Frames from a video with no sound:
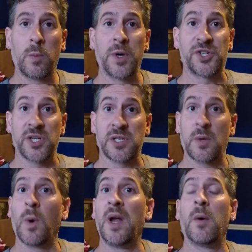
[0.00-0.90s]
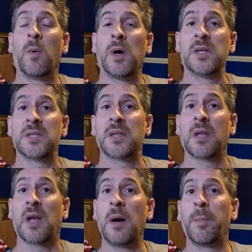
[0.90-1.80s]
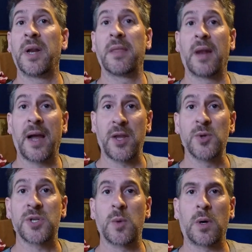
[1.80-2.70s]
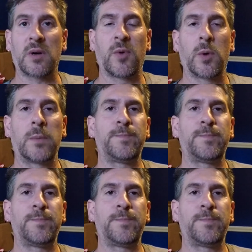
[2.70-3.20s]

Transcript: which is the way it was at the company that I used to work for